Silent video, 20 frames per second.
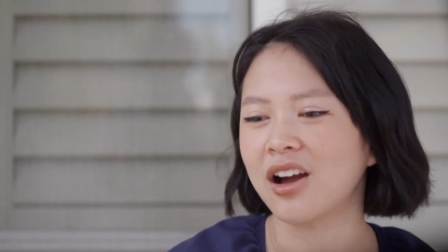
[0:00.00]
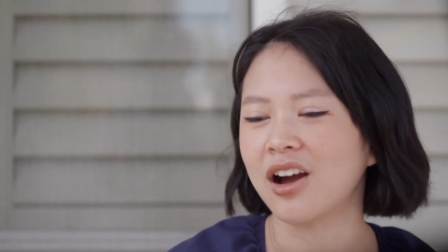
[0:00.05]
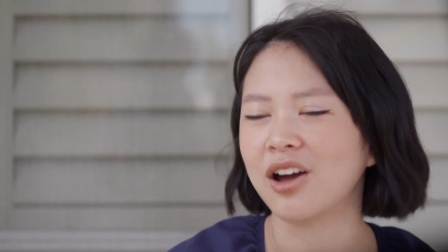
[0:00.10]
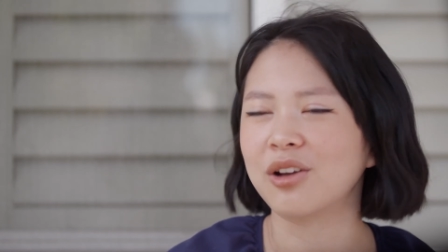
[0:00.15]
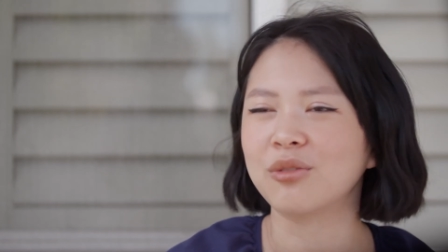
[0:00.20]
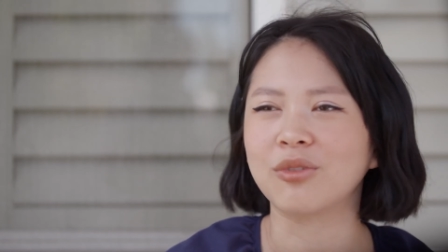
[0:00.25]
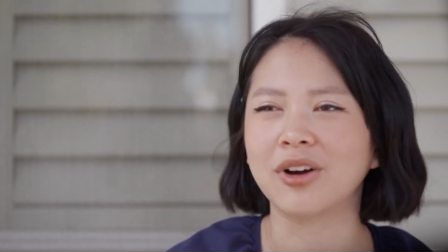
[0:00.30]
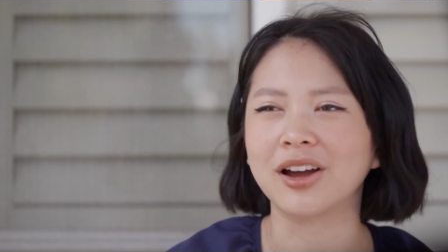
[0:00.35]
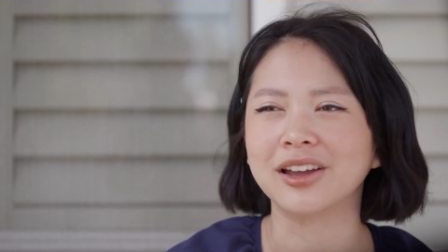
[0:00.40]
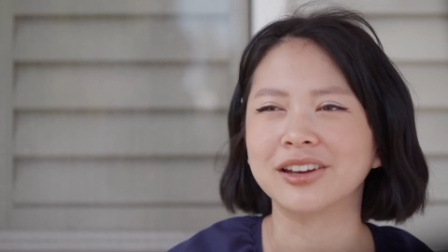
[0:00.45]

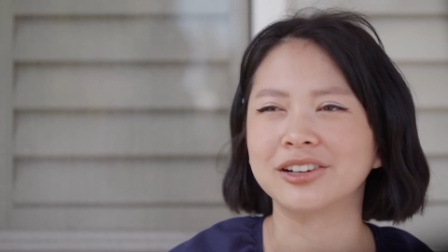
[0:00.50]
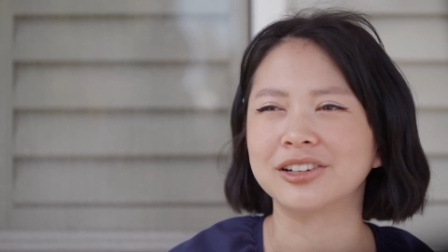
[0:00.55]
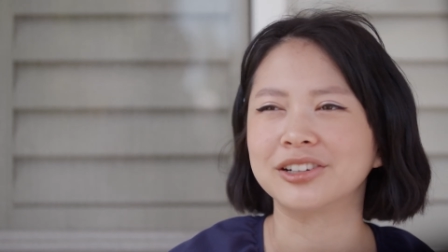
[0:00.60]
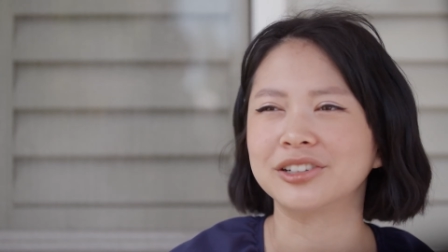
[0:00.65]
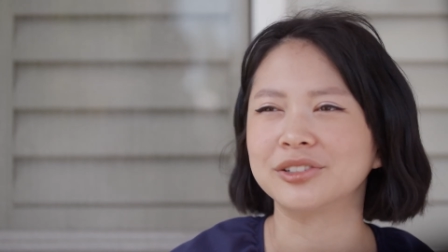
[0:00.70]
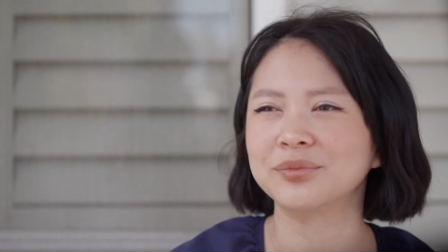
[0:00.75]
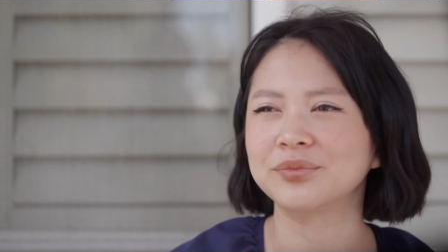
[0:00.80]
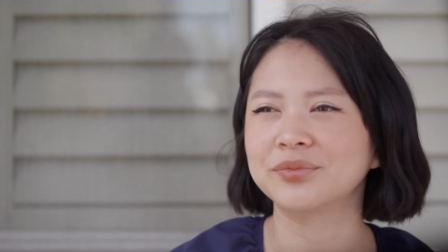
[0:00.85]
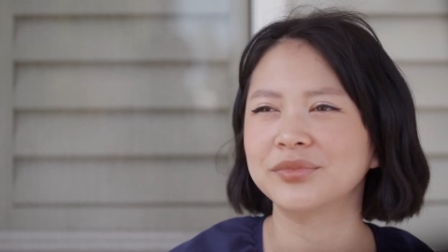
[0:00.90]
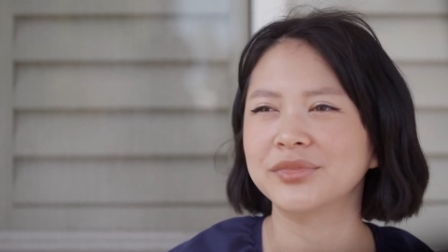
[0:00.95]
unwind
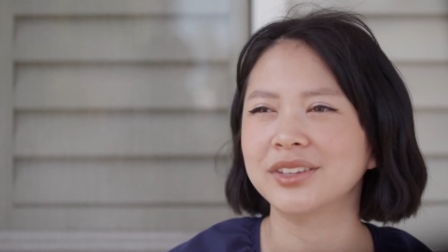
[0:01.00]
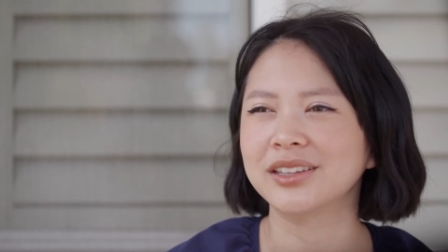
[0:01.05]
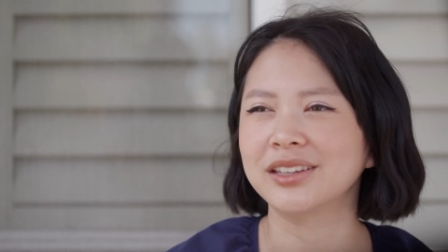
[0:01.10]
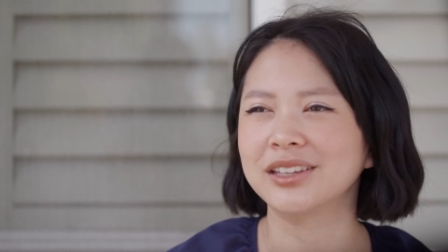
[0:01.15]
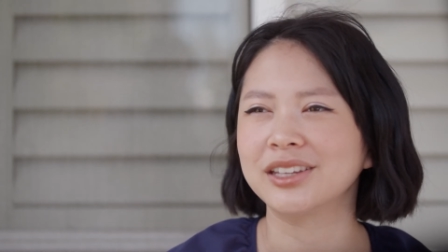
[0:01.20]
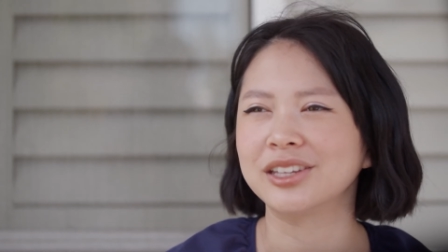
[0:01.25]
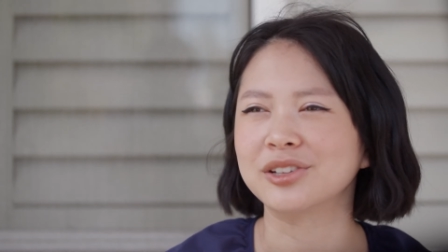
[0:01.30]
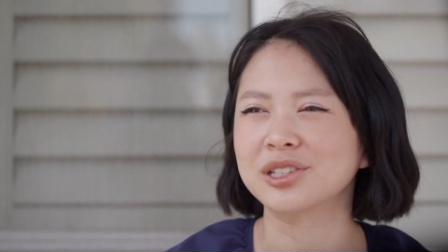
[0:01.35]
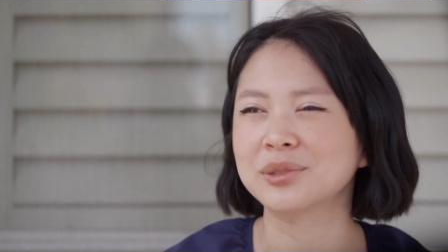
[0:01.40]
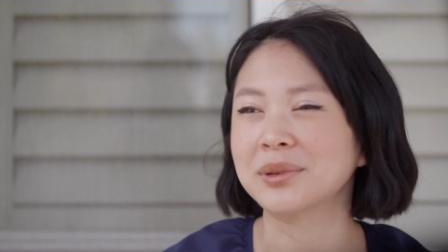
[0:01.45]
are,
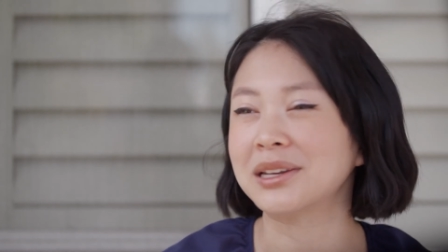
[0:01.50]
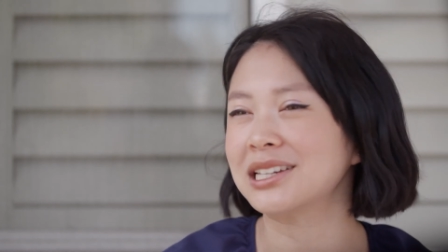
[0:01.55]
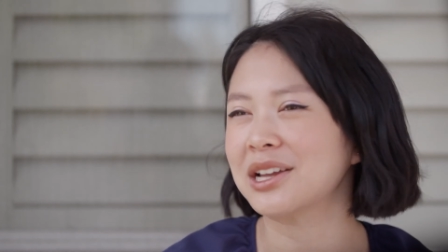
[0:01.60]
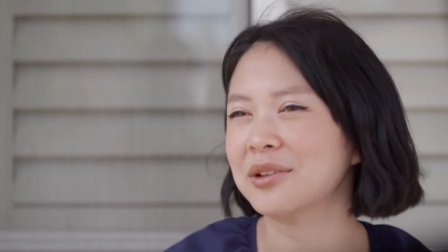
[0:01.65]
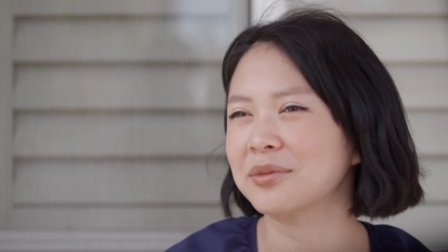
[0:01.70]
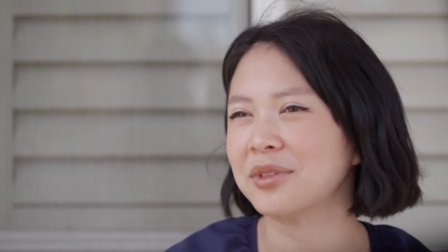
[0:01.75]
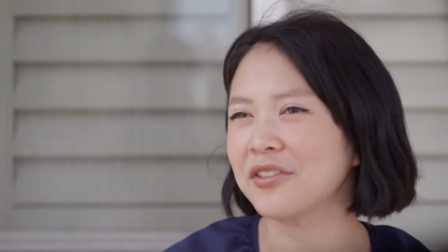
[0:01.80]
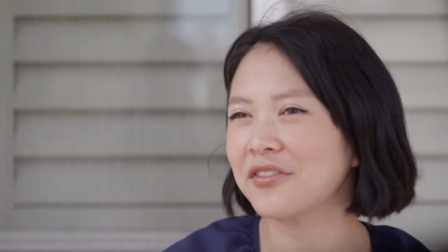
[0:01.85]
you know, spending time with